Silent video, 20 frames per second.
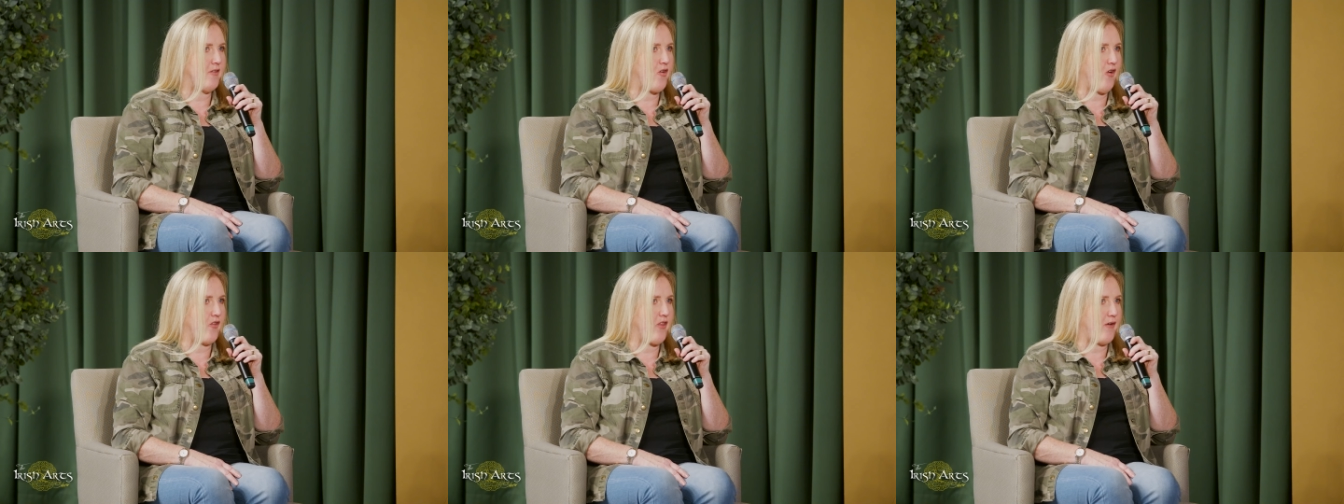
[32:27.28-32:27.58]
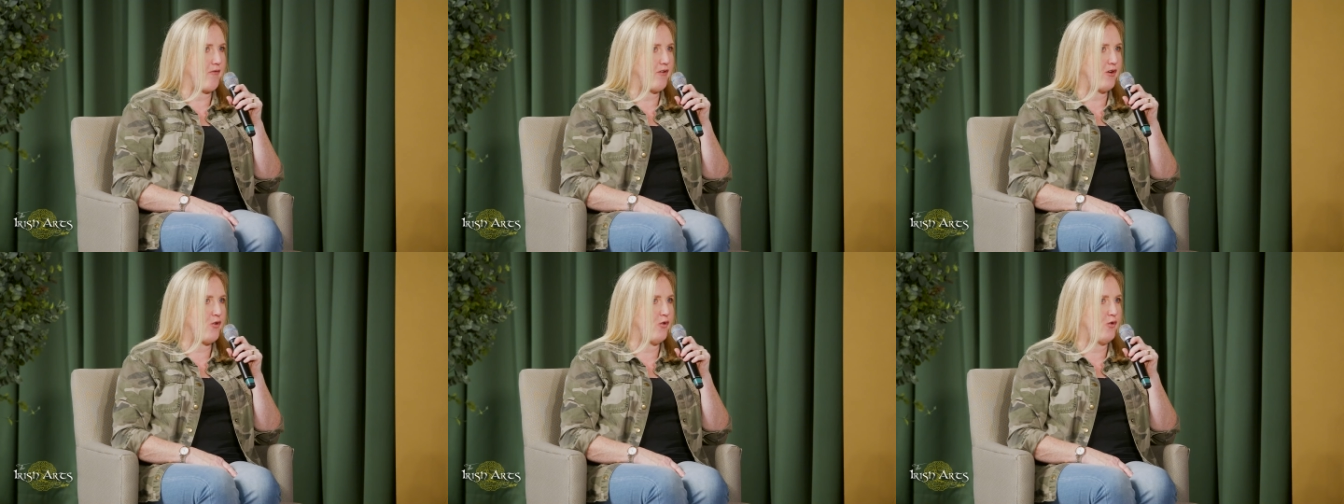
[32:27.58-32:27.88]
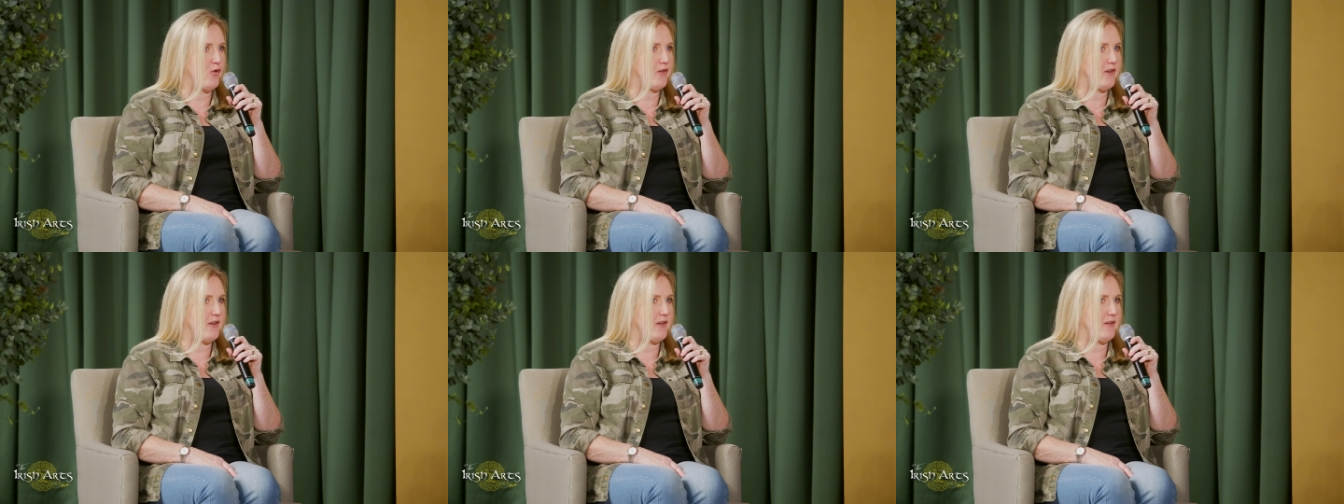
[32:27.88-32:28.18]
got that
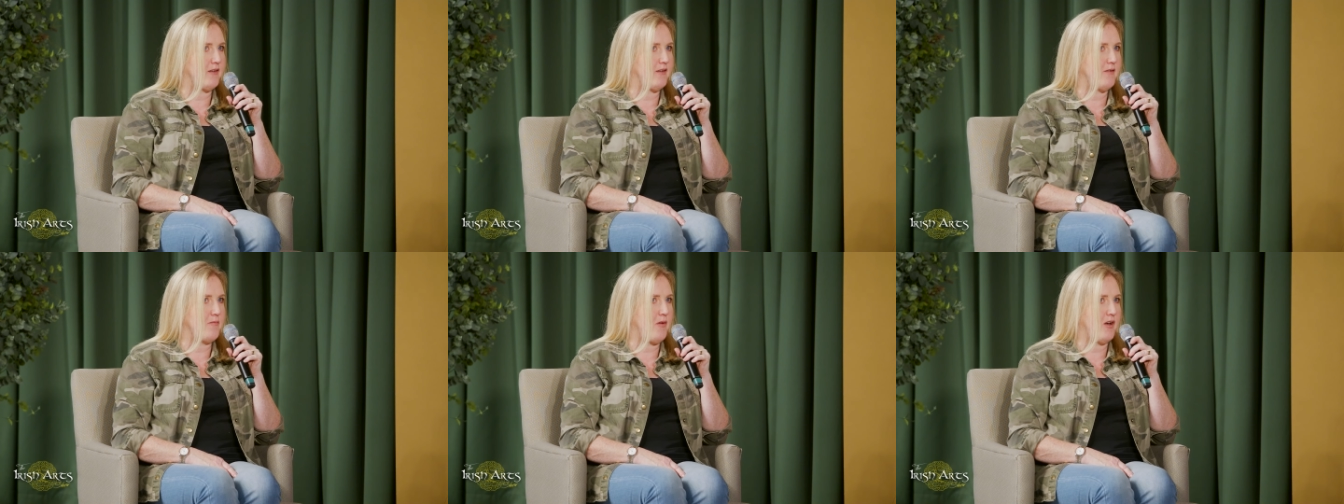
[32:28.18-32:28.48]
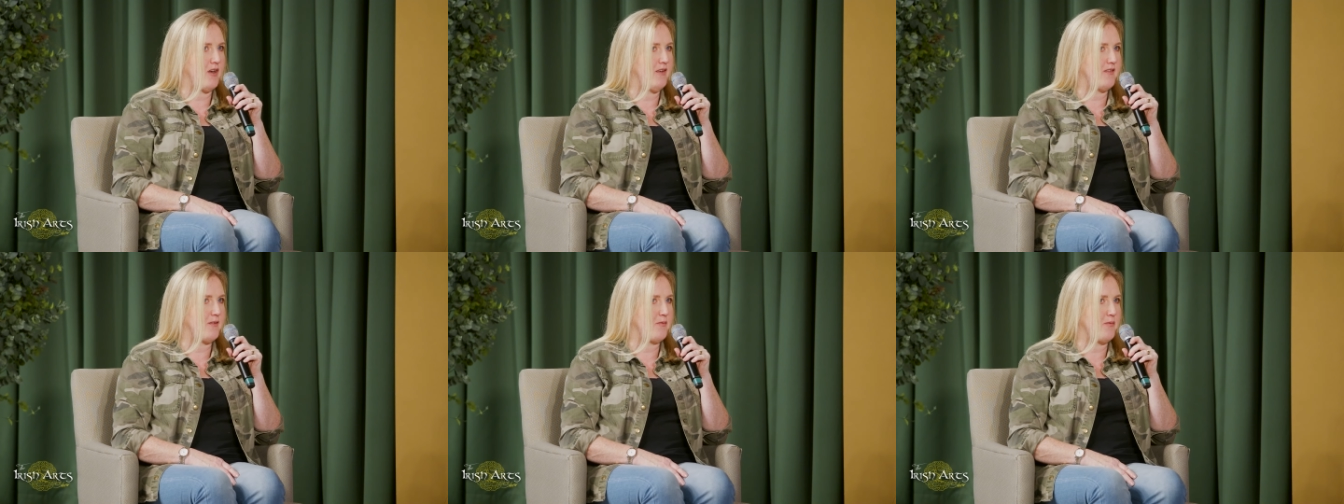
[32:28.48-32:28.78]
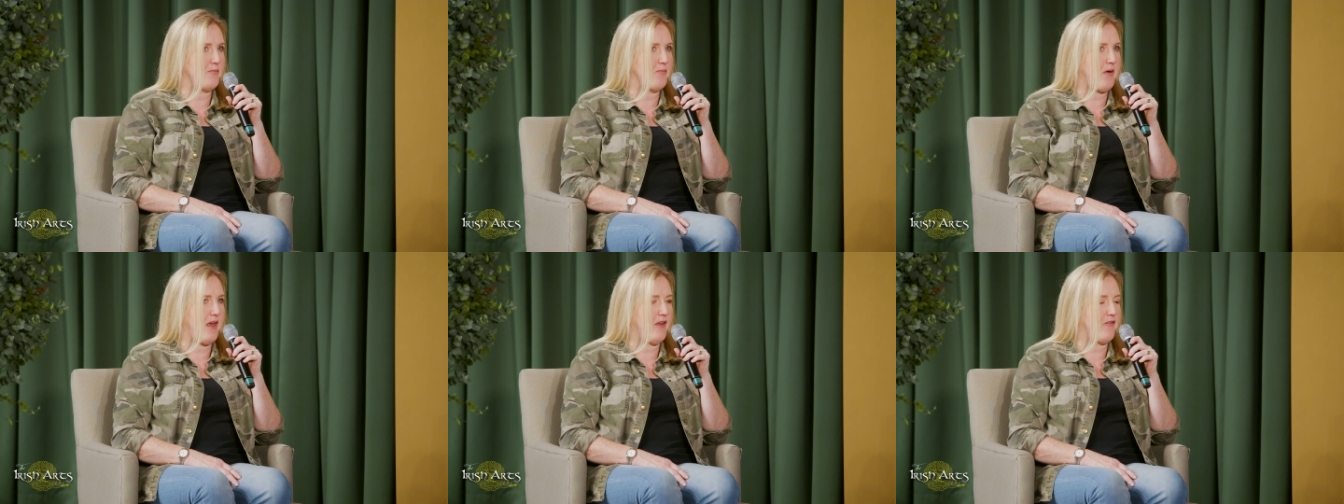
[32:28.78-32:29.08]
recorded. My
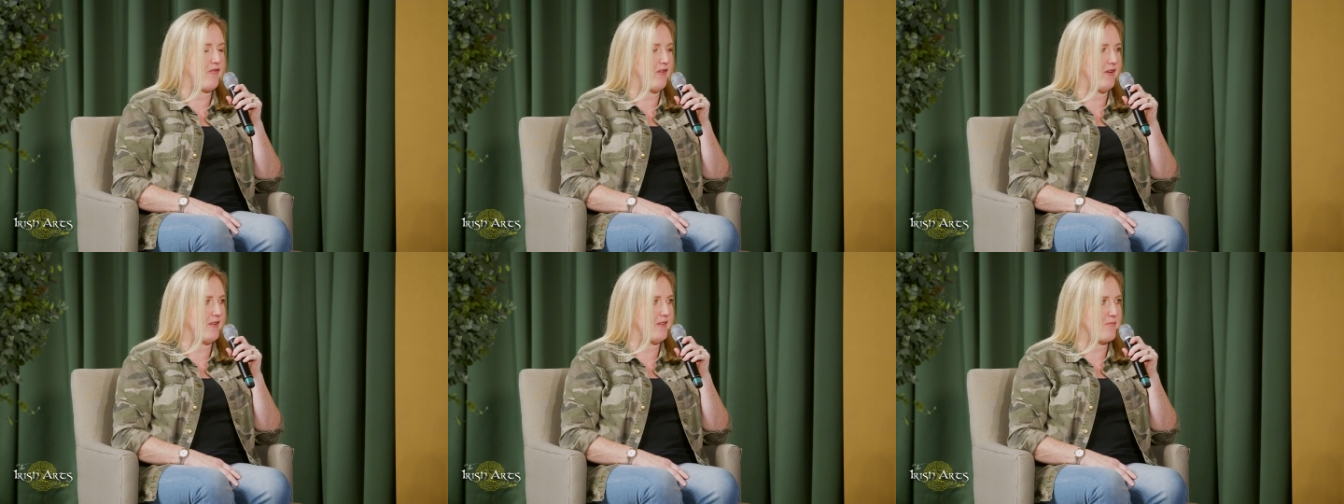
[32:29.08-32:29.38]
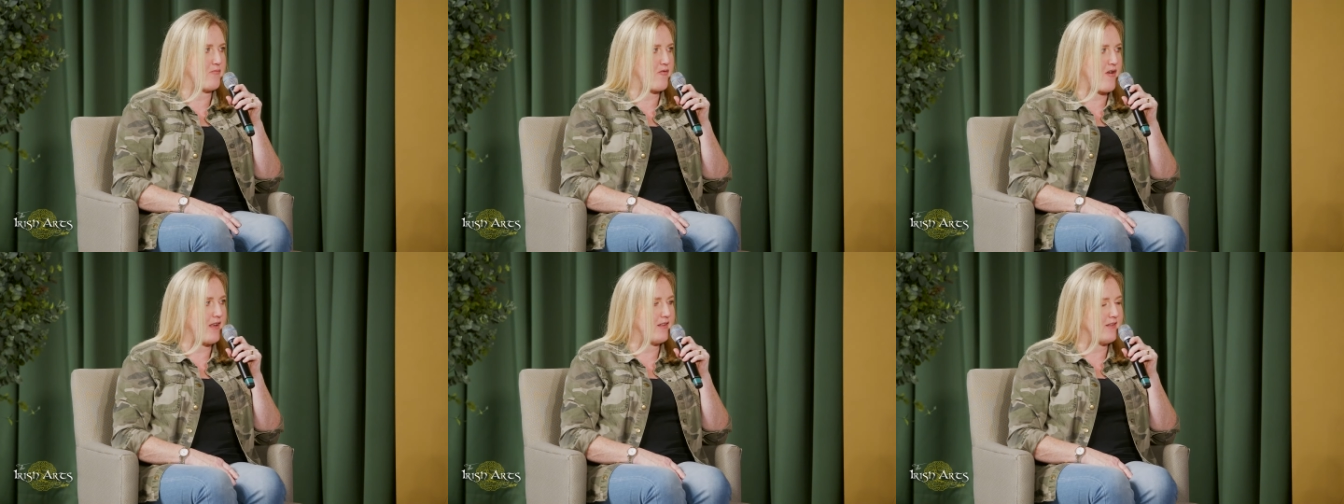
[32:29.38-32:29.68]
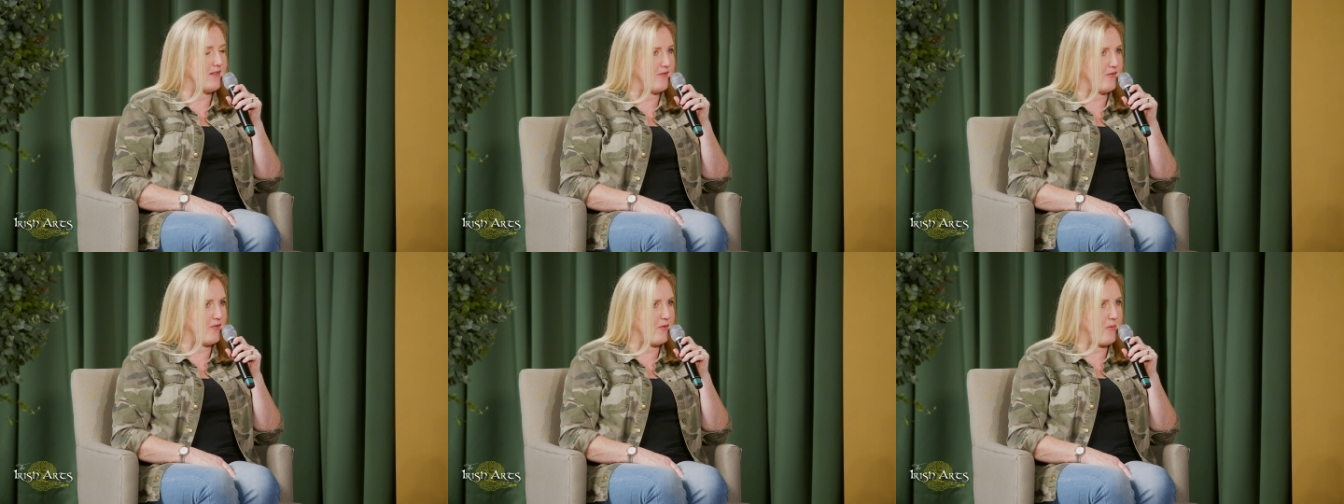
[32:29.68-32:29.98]
husband paid for it as a
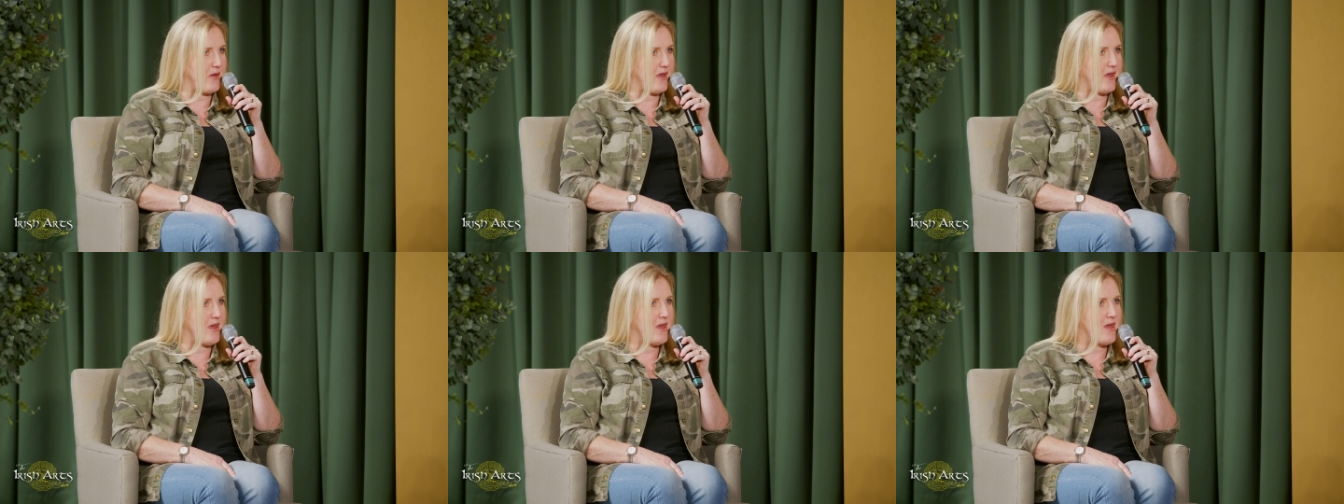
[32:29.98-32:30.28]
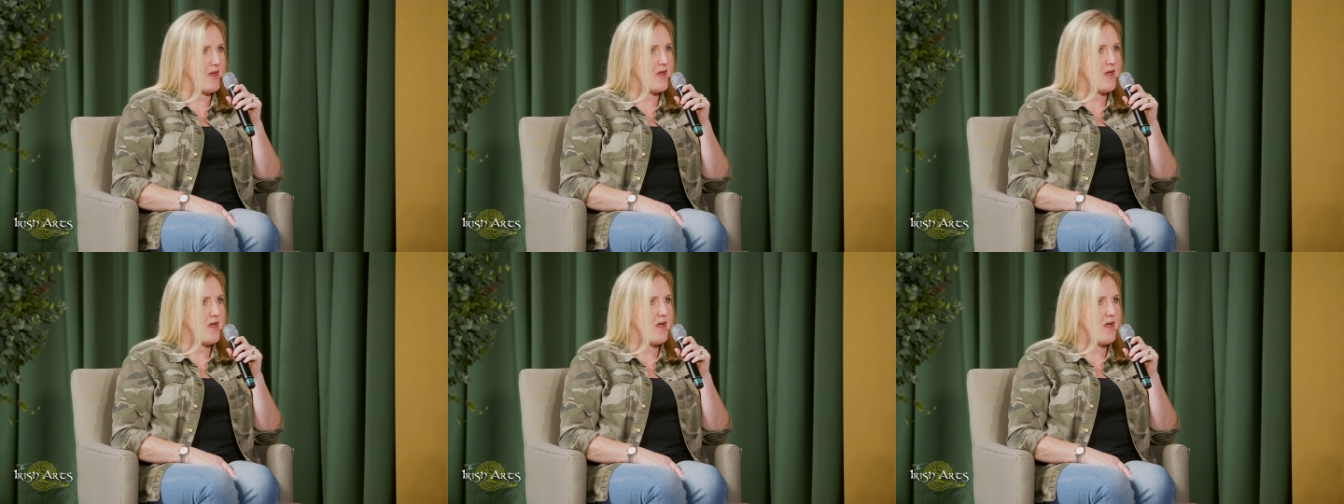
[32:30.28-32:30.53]
present for me,